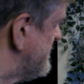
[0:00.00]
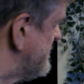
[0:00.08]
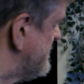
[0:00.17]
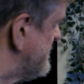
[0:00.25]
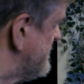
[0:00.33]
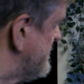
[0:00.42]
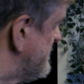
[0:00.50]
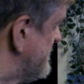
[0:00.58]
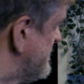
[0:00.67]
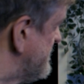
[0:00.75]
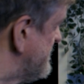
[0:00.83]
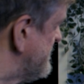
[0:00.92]

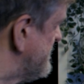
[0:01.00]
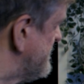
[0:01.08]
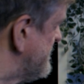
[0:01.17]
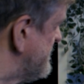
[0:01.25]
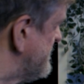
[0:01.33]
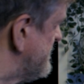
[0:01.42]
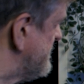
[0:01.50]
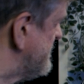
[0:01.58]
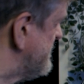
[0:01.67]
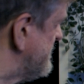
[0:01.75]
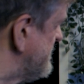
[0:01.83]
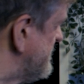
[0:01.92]

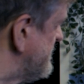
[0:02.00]
This person isn't speaking.